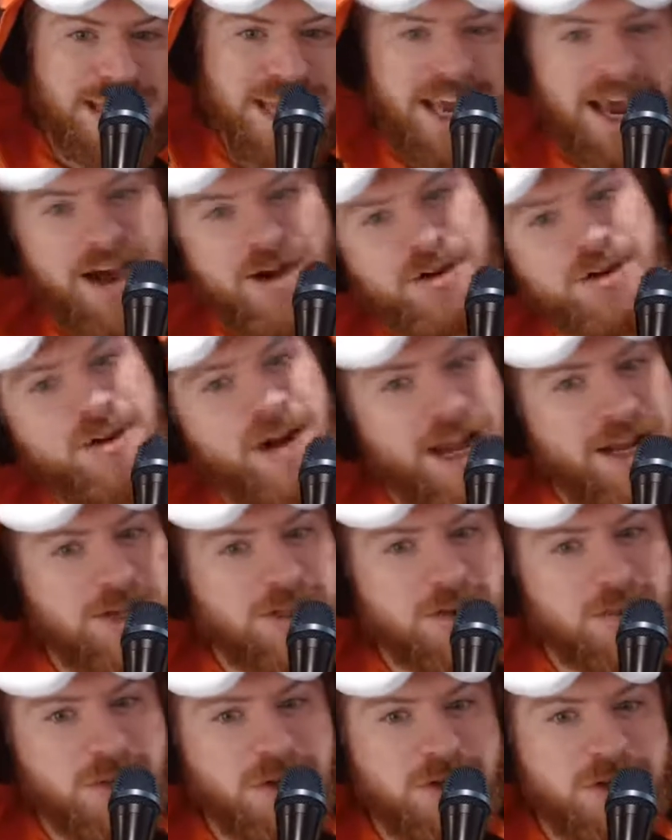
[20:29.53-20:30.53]
counter
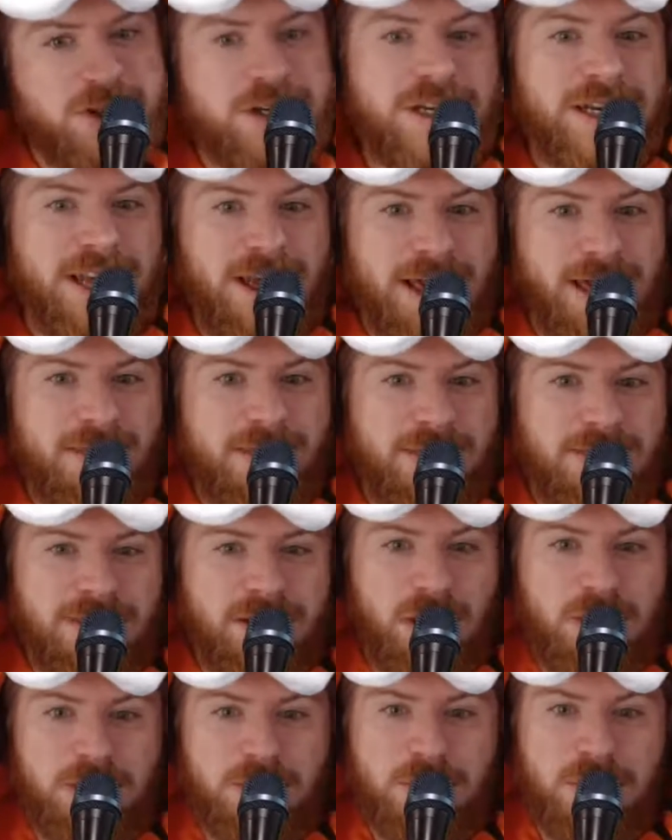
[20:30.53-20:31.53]
attribution,
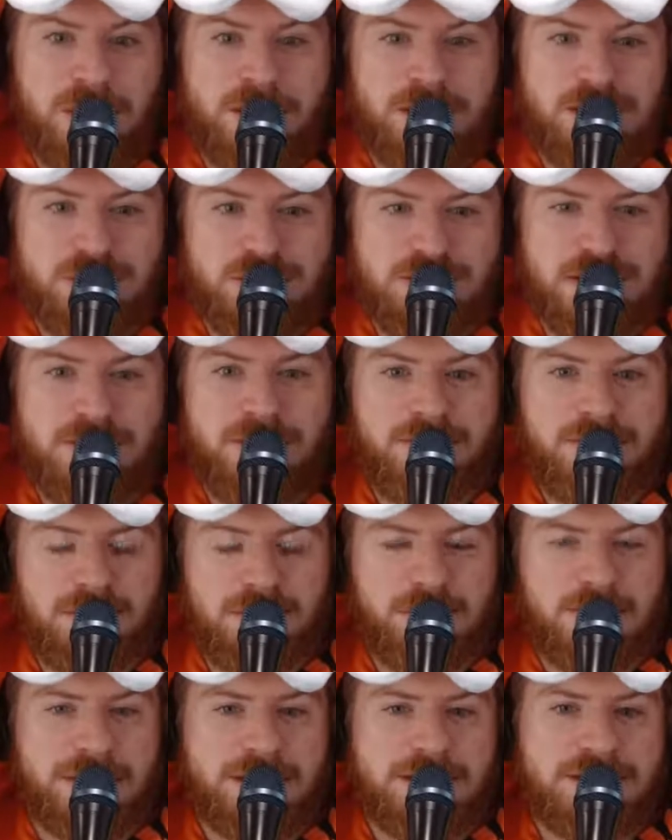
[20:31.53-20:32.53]
and are you putting yourself
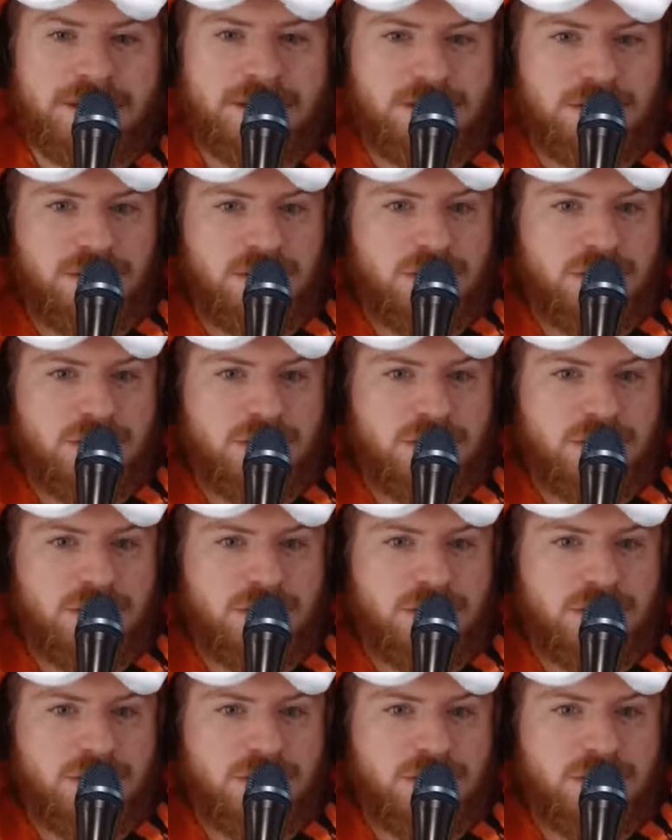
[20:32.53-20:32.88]
at risk